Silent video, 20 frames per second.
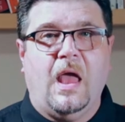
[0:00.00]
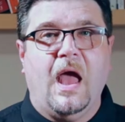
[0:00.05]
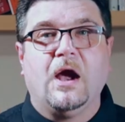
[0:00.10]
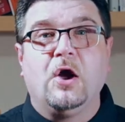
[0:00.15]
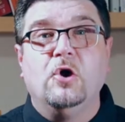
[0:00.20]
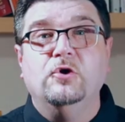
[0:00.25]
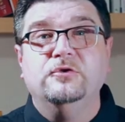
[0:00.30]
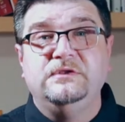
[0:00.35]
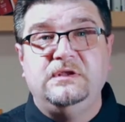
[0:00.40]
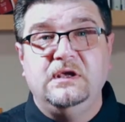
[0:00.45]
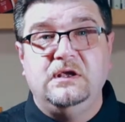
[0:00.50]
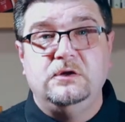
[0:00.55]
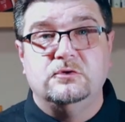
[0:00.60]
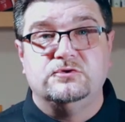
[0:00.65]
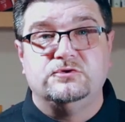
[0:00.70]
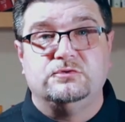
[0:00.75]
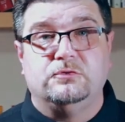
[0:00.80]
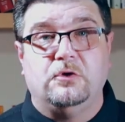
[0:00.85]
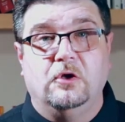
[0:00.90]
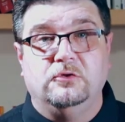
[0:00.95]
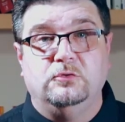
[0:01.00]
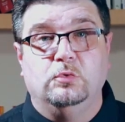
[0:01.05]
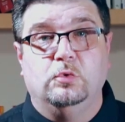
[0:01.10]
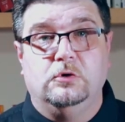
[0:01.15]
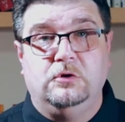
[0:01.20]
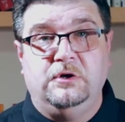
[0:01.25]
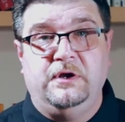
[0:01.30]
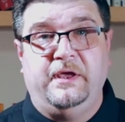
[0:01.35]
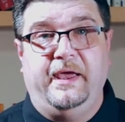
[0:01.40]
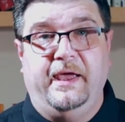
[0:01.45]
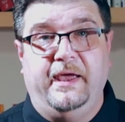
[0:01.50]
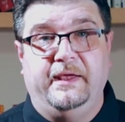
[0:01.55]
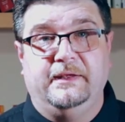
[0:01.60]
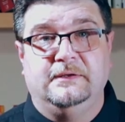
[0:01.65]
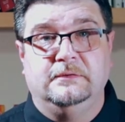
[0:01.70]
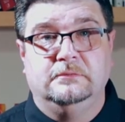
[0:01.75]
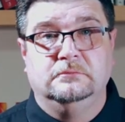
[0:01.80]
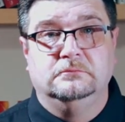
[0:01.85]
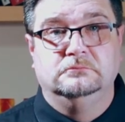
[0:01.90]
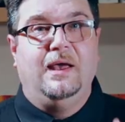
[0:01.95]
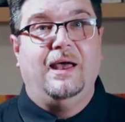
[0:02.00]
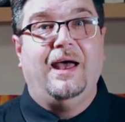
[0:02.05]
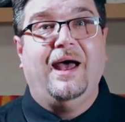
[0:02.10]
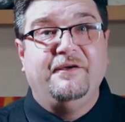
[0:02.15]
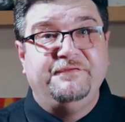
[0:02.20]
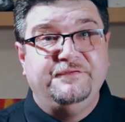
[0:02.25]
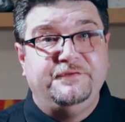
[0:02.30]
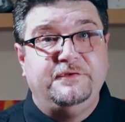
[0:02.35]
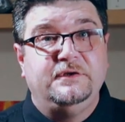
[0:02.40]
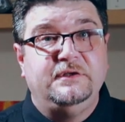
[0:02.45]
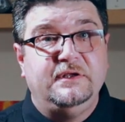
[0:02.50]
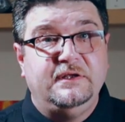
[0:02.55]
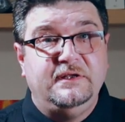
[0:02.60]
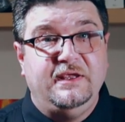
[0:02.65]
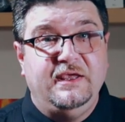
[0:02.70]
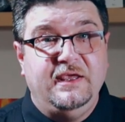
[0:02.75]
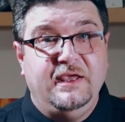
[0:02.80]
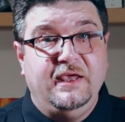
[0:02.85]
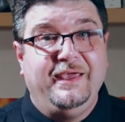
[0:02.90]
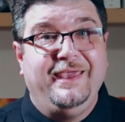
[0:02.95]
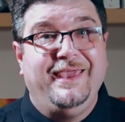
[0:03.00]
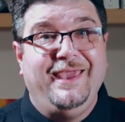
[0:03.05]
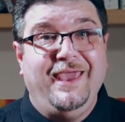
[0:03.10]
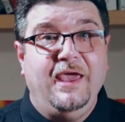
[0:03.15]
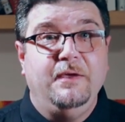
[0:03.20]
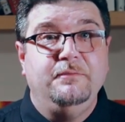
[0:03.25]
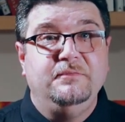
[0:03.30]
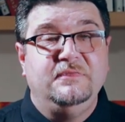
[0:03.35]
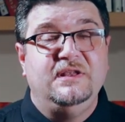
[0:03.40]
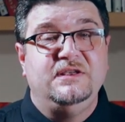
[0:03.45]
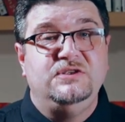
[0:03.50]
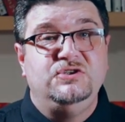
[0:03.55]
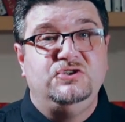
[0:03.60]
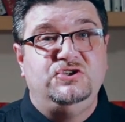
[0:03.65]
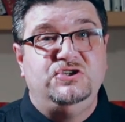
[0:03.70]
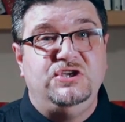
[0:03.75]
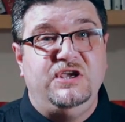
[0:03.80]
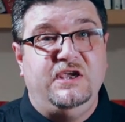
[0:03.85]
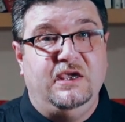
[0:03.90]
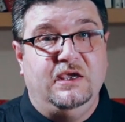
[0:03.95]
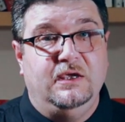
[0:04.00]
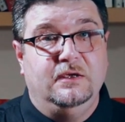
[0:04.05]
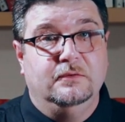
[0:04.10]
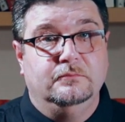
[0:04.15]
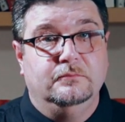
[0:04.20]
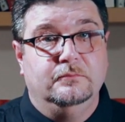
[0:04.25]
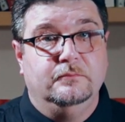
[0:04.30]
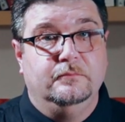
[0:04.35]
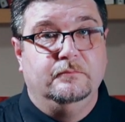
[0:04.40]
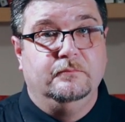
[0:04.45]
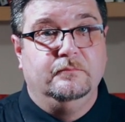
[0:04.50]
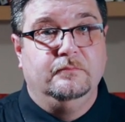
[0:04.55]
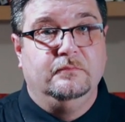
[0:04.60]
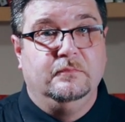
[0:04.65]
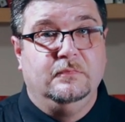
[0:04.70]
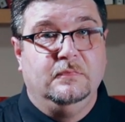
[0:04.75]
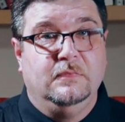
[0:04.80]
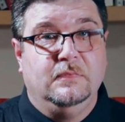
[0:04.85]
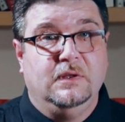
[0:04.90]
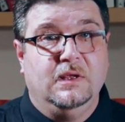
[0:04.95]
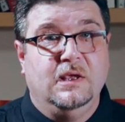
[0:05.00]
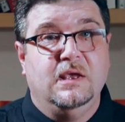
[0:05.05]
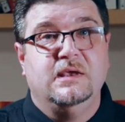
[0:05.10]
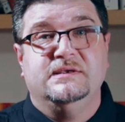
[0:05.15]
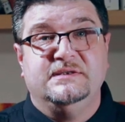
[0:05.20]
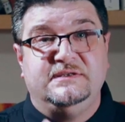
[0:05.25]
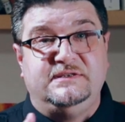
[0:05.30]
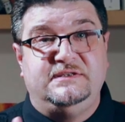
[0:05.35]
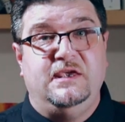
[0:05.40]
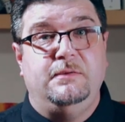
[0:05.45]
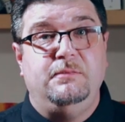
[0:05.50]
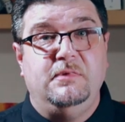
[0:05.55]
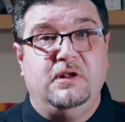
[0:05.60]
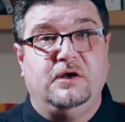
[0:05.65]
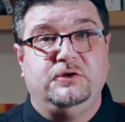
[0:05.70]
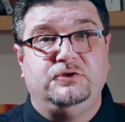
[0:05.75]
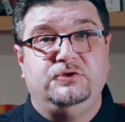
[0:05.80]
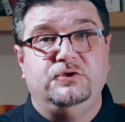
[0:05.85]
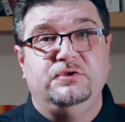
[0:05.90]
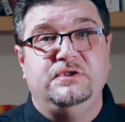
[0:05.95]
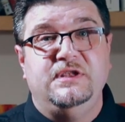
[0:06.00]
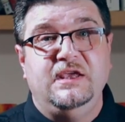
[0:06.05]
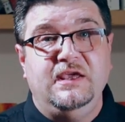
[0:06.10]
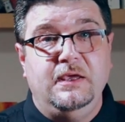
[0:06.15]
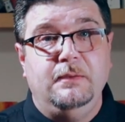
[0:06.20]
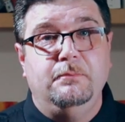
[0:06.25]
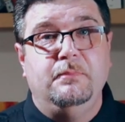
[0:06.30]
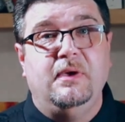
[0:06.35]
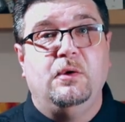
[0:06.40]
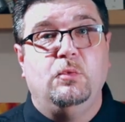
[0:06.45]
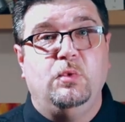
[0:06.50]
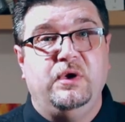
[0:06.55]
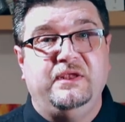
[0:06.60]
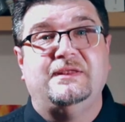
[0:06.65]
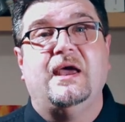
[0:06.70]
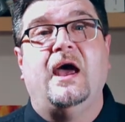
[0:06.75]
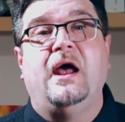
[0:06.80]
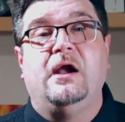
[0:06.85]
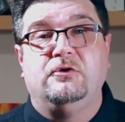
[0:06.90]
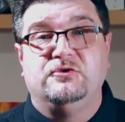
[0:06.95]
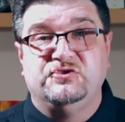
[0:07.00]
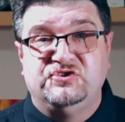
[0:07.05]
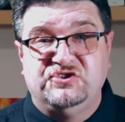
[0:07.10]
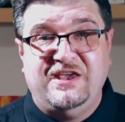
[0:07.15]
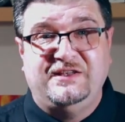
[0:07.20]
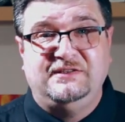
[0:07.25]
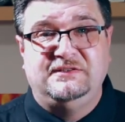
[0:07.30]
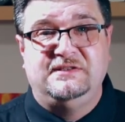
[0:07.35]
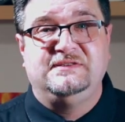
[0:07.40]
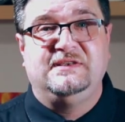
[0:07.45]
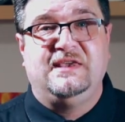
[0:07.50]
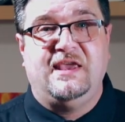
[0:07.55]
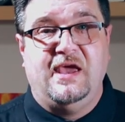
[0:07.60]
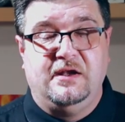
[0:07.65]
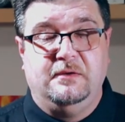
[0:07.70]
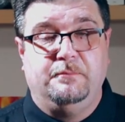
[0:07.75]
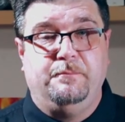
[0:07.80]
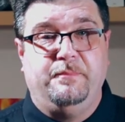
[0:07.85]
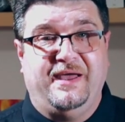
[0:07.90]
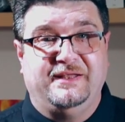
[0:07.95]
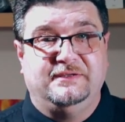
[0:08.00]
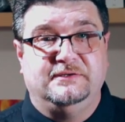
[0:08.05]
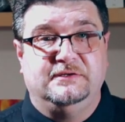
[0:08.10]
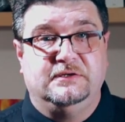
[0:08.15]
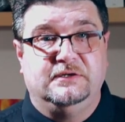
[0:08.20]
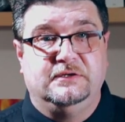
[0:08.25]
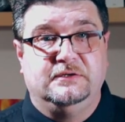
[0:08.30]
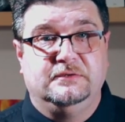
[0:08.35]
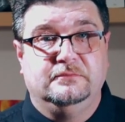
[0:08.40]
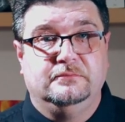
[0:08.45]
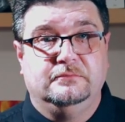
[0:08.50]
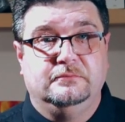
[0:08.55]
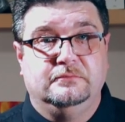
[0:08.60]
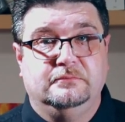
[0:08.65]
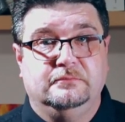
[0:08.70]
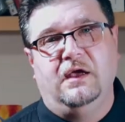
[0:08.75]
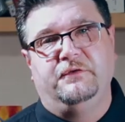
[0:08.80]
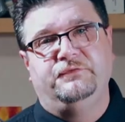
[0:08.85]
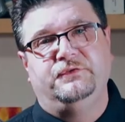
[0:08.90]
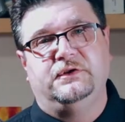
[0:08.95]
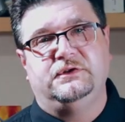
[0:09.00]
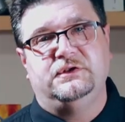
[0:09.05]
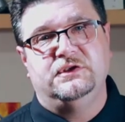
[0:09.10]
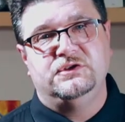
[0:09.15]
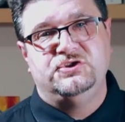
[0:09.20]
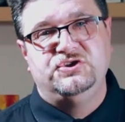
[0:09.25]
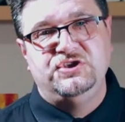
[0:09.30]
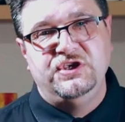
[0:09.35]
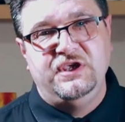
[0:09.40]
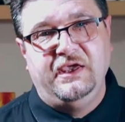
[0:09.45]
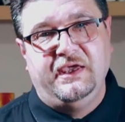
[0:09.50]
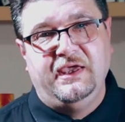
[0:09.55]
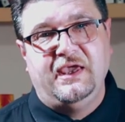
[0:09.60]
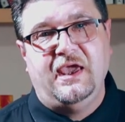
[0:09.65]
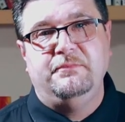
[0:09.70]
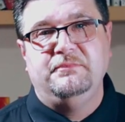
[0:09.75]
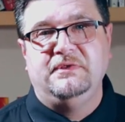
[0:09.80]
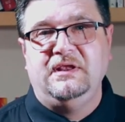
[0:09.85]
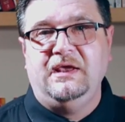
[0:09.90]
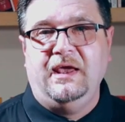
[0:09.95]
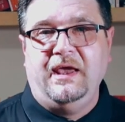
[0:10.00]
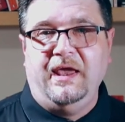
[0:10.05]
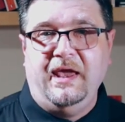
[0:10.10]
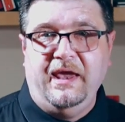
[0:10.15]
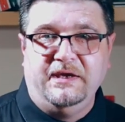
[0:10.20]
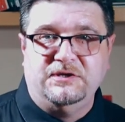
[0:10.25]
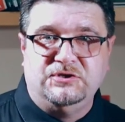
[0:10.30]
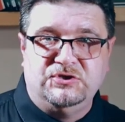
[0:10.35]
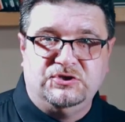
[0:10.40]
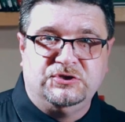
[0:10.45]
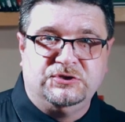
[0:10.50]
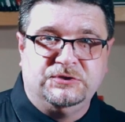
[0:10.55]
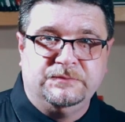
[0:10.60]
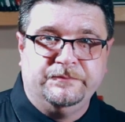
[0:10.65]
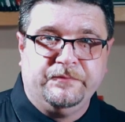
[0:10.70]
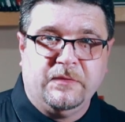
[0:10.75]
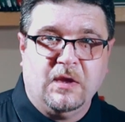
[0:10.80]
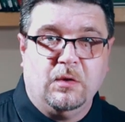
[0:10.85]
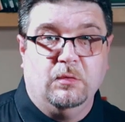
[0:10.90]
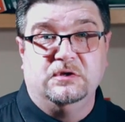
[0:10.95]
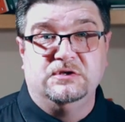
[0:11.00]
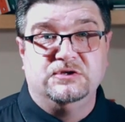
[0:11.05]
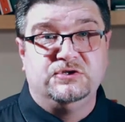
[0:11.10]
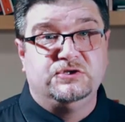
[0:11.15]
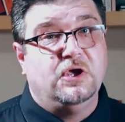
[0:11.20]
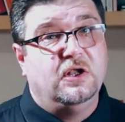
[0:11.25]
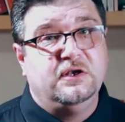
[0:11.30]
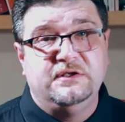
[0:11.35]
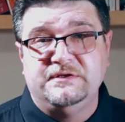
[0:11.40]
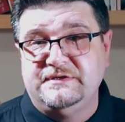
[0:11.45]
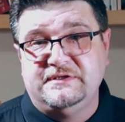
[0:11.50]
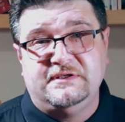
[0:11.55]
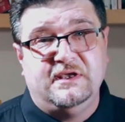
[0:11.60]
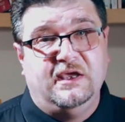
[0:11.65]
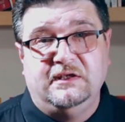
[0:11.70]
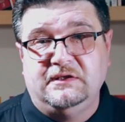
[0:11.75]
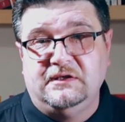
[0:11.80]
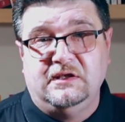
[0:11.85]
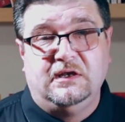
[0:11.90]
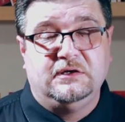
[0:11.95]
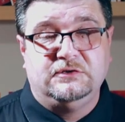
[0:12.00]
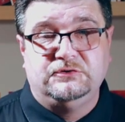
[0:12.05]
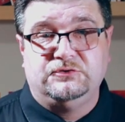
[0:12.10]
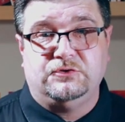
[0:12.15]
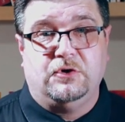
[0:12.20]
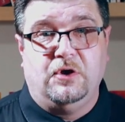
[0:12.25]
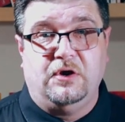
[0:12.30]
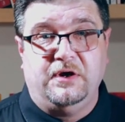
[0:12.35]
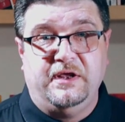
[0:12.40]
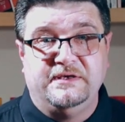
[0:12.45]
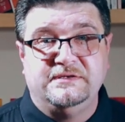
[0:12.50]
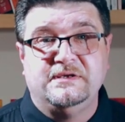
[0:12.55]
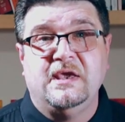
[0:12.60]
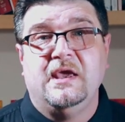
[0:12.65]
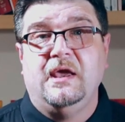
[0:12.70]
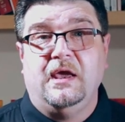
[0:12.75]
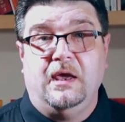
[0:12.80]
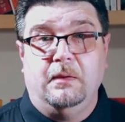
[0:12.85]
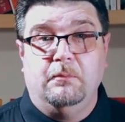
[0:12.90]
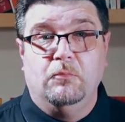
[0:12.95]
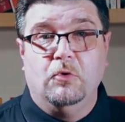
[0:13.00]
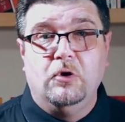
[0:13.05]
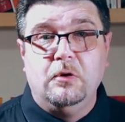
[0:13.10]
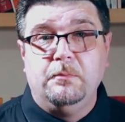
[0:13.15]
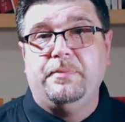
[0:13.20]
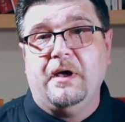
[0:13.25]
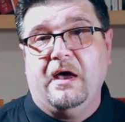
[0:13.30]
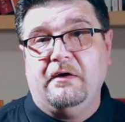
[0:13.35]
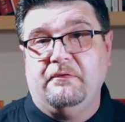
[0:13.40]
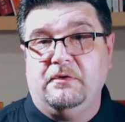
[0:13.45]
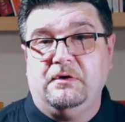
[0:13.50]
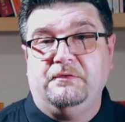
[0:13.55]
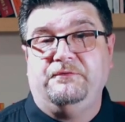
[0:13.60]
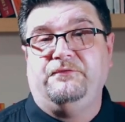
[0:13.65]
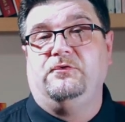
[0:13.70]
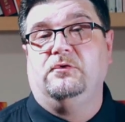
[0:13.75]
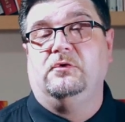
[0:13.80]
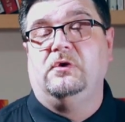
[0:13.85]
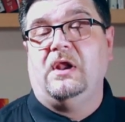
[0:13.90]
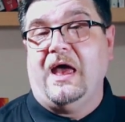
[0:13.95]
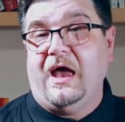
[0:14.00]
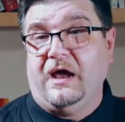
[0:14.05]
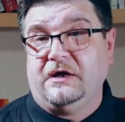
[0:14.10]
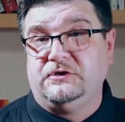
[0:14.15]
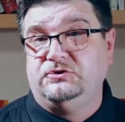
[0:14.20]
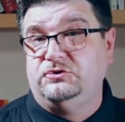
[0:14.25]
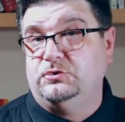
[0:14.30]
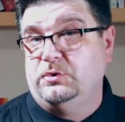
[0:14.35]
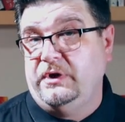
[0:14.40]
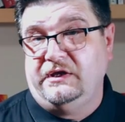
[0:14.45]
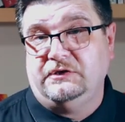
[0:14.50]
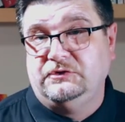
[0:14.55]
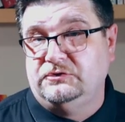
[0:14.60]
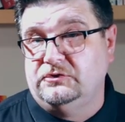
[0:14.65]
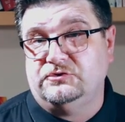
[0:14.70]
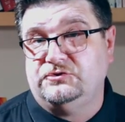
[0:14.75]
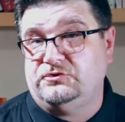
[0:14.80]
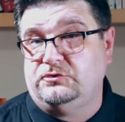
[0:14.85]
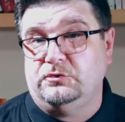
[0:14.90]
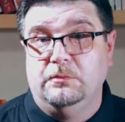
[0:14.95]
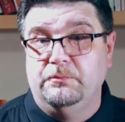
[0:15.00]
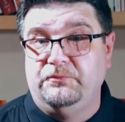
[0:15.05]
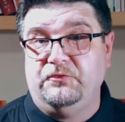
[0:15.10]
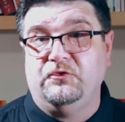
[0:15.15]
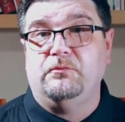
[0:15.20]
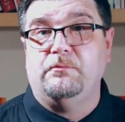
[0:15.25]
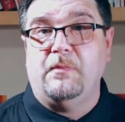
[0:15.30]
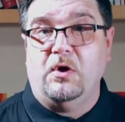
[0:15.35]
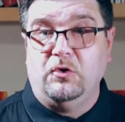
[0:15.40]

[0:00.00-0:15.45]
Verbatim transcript: a continuous rod warhead. After the D came the G, similar to D but with a rosette scan pattern. After the G came the H, with solid-state electronics and more powerful actuators to improve